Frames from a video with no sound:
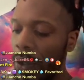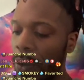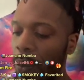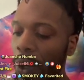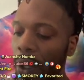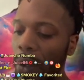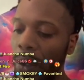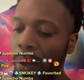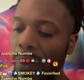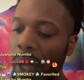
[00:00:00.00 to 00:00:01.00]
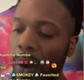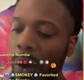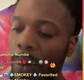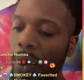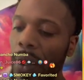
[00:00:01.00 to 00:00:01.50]
working on the flower
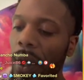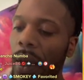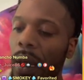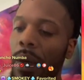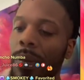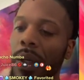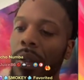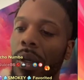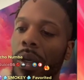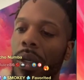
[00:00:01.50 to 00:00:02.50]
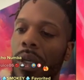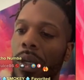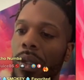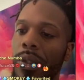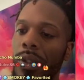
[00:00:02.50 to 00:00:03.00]
quarter day. I'm getting our
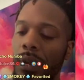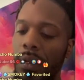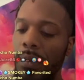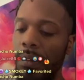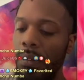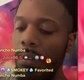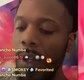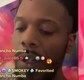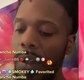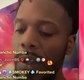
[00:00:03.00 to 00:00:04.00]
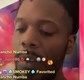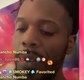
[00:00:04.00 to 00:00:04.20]
colors mixed up